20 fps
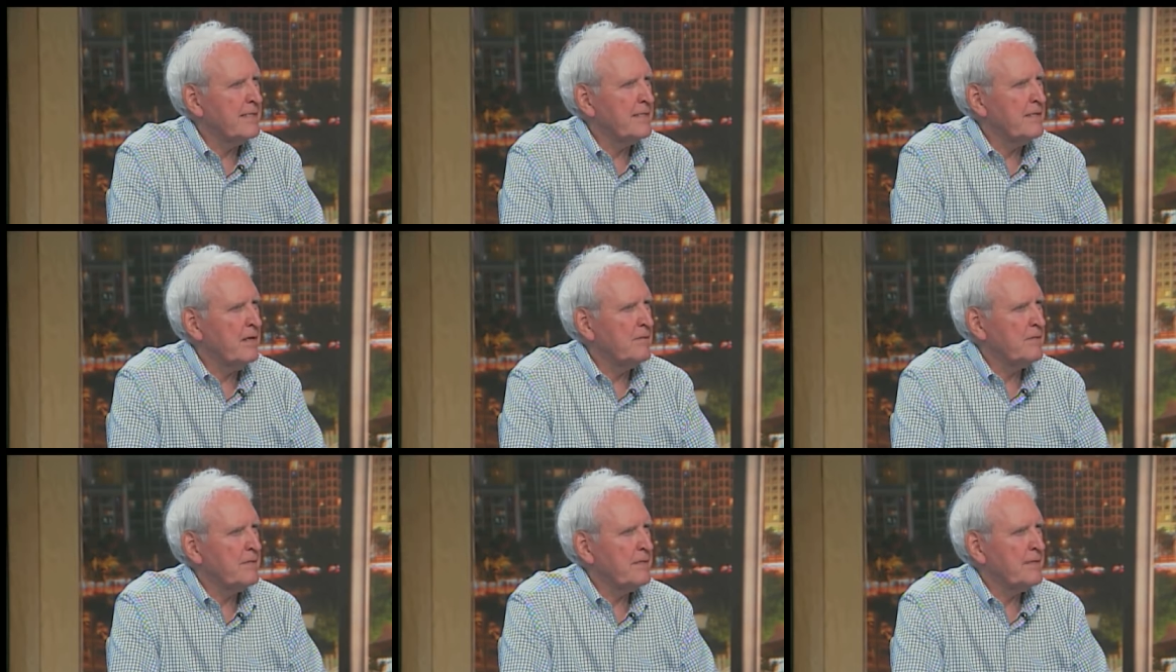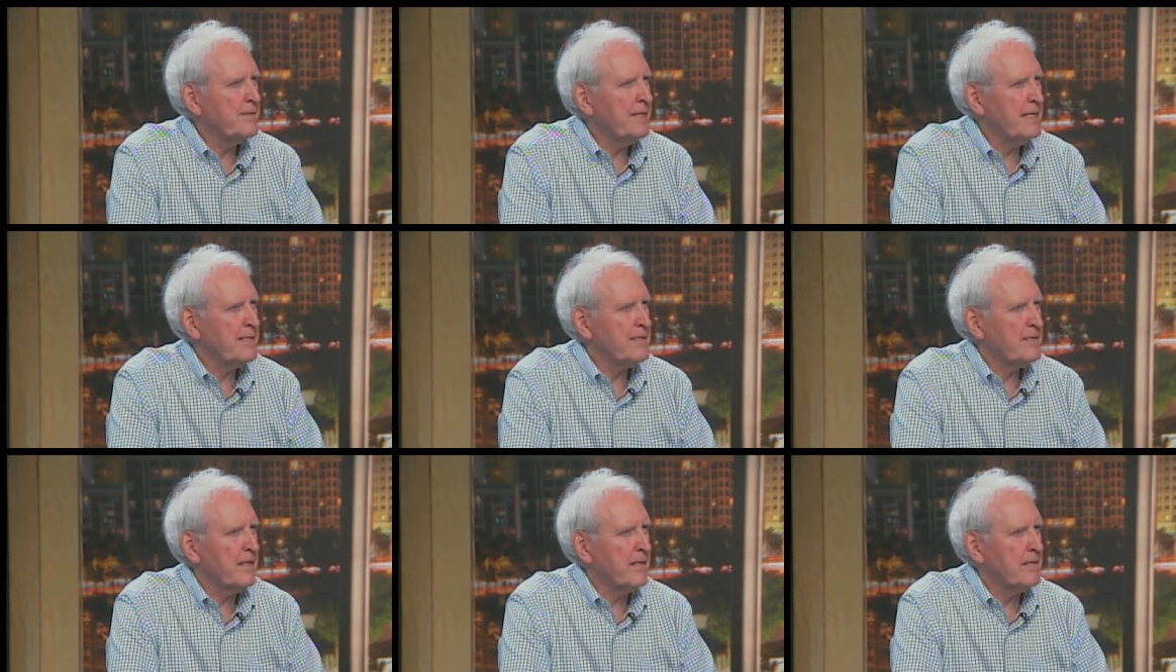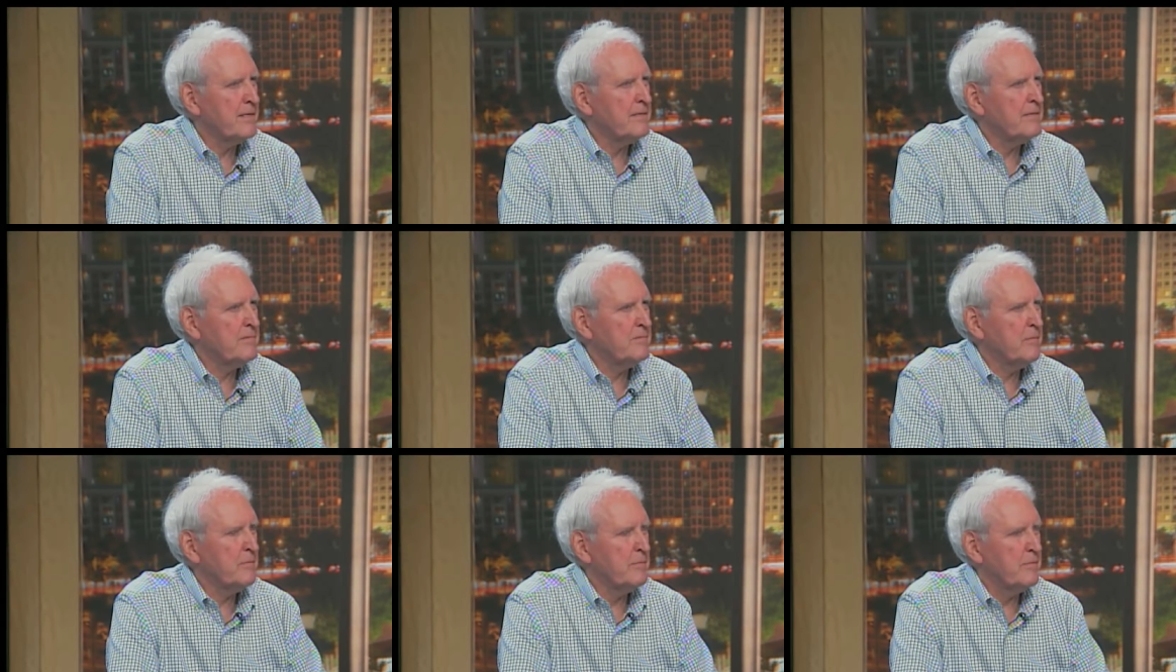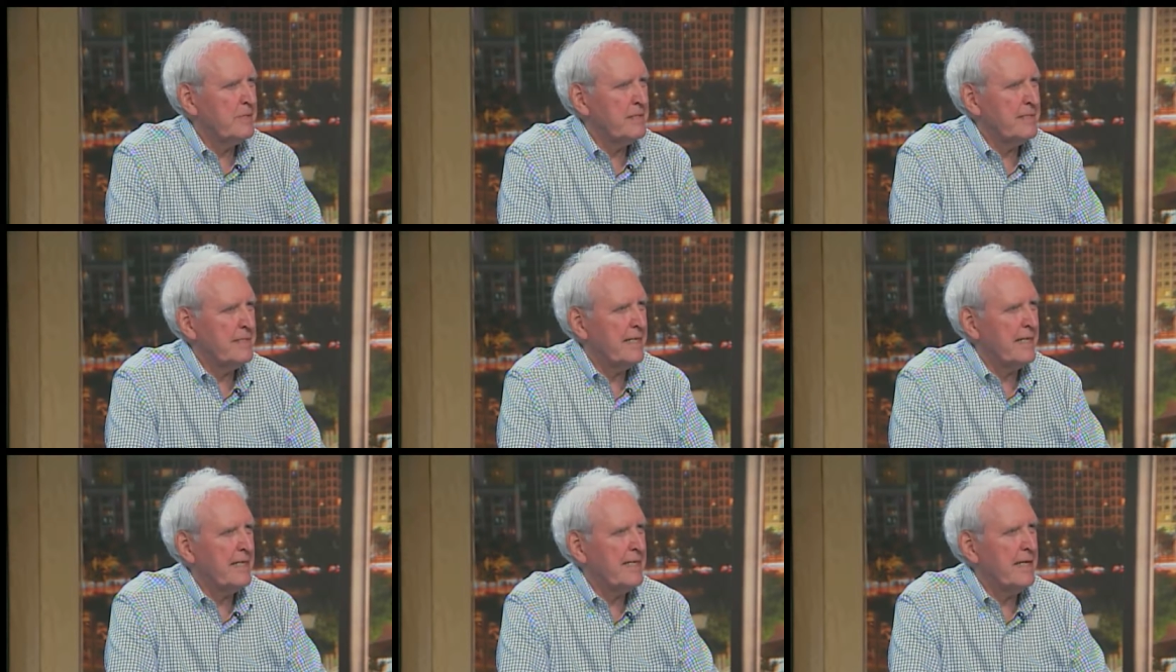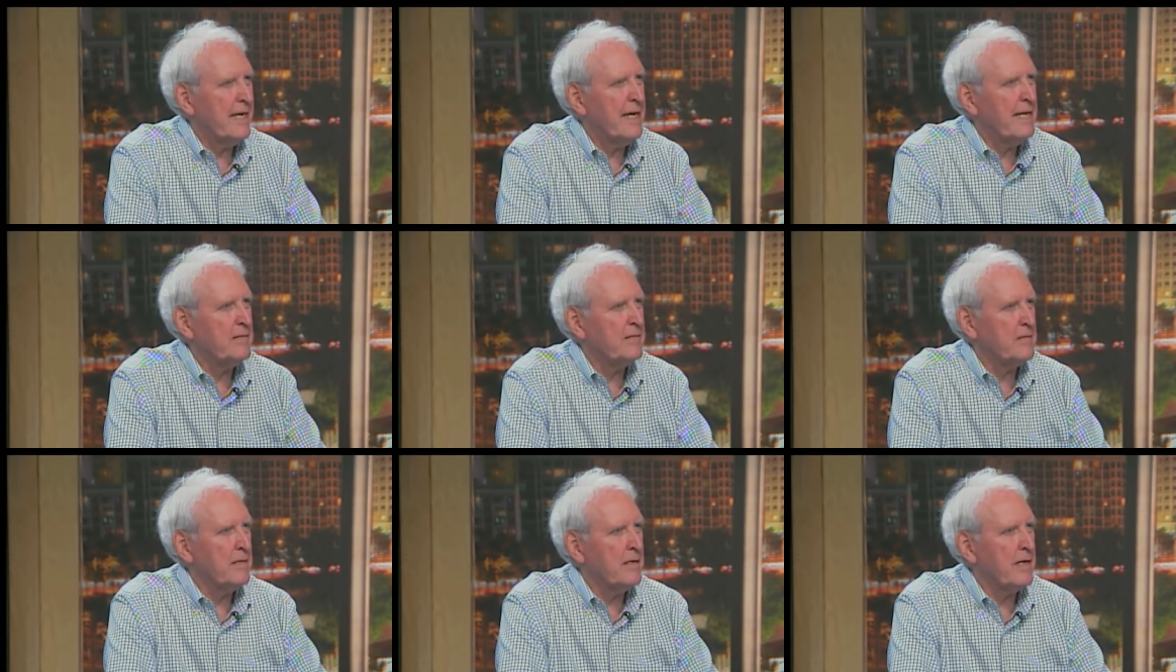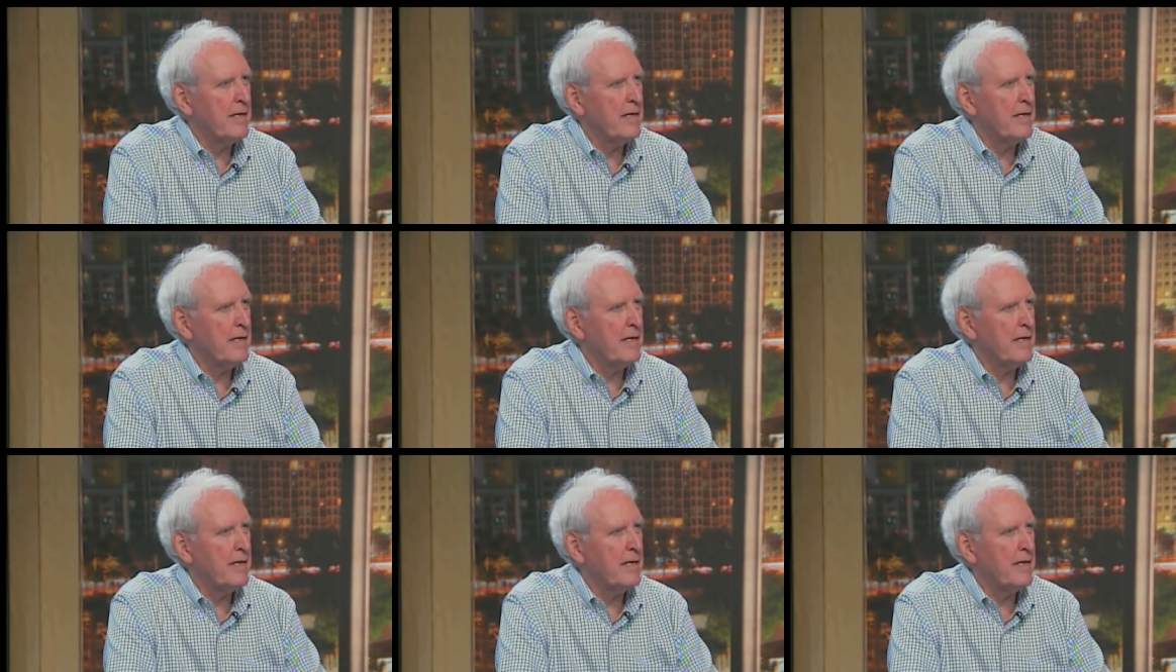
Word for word: And all of a sudden that started saying, hey,